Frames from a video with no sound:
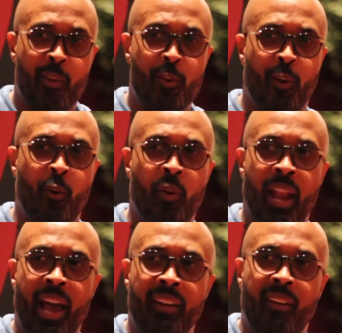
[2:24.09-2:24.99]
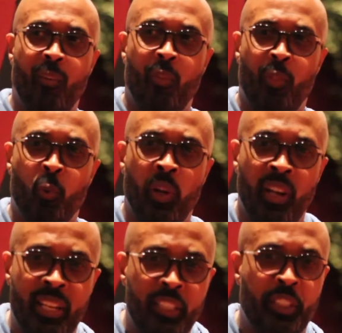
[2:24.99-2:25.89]
you know, not the
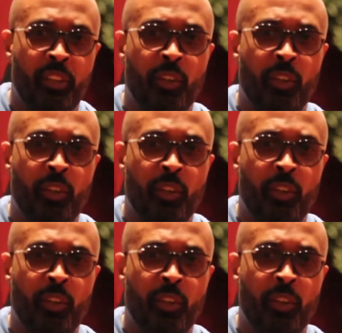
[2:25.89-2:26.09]
religion